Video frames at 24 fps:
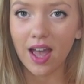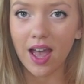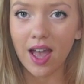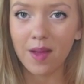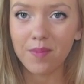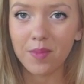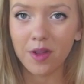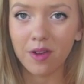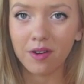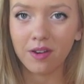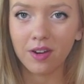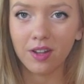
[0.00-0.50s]

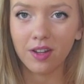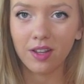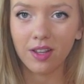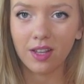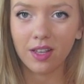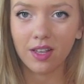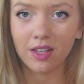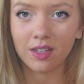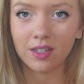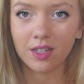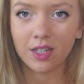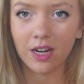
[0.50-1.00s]
not
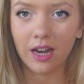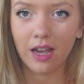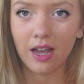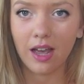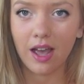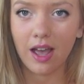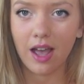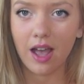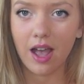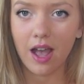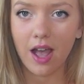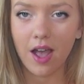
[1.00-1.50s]
really sure.
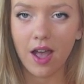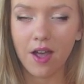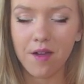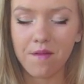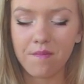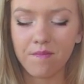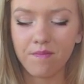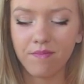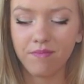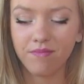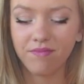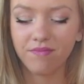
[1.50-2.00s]

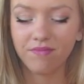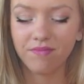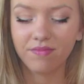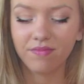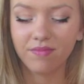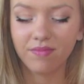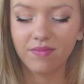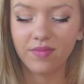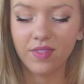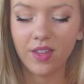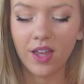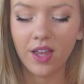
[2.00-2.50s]
I'm
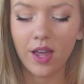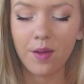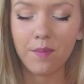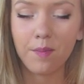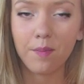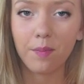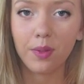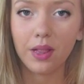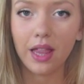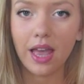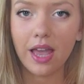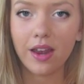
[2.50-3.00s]

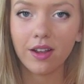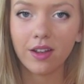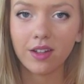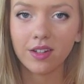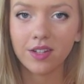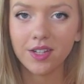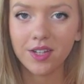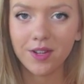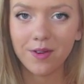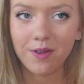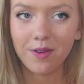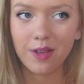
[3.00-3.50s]
planning
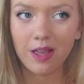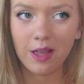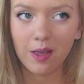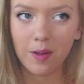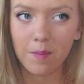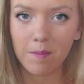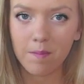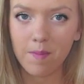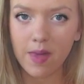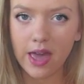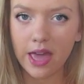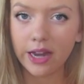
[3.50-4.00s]
on
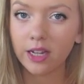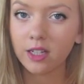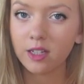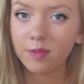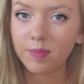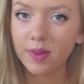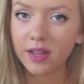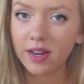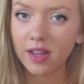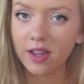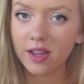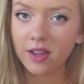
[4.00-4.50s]
doing
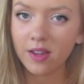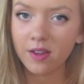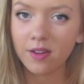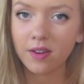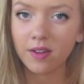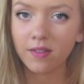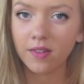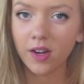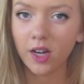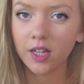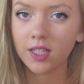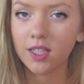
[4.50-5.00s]
management at
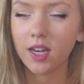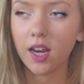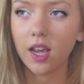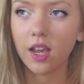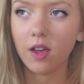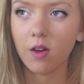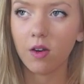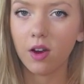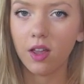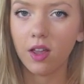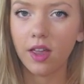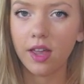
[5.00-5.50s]

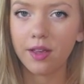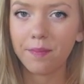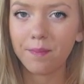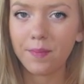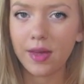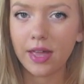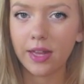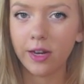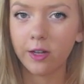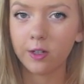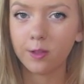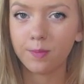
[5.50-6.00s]
university, or
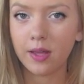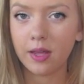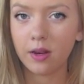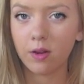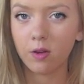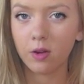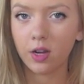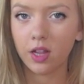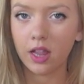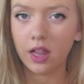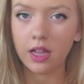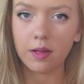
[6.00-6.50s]

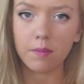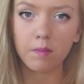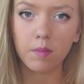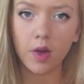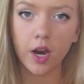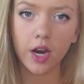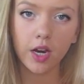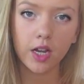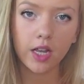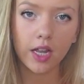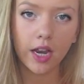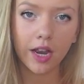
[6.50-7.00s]
management, or
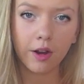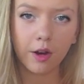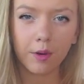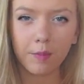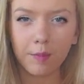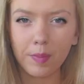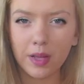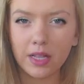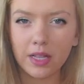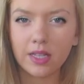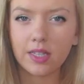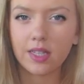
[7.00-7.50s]
marketing, or
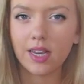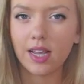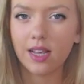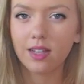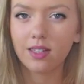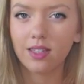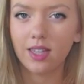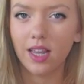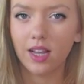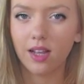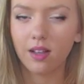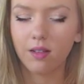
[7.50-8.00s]

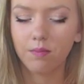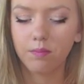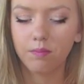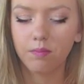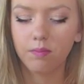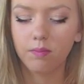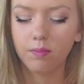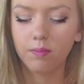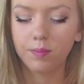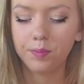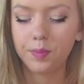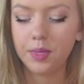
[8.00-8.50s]
business,
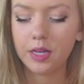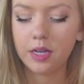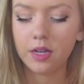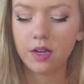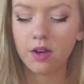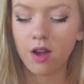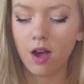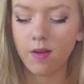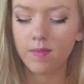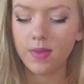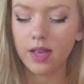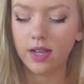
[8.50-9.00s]

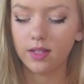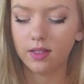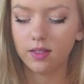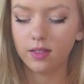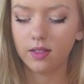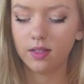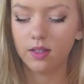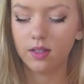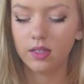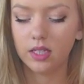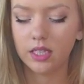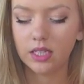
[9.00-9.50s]

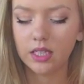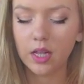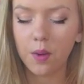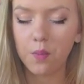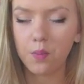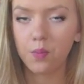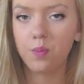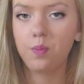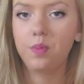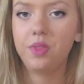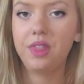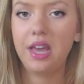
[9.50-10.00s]
economics,
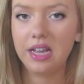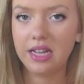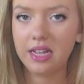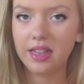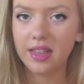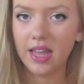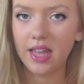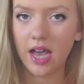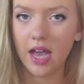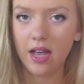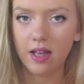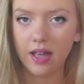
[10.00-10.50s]
something
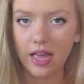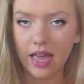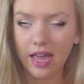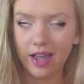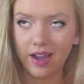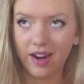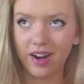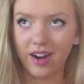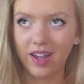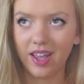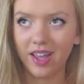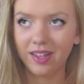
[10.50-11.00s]
in that
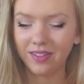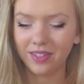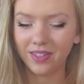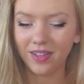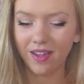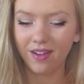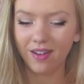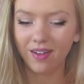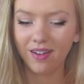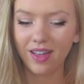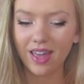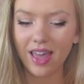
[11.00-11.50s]
area.
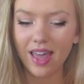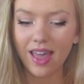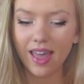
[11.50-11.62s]
So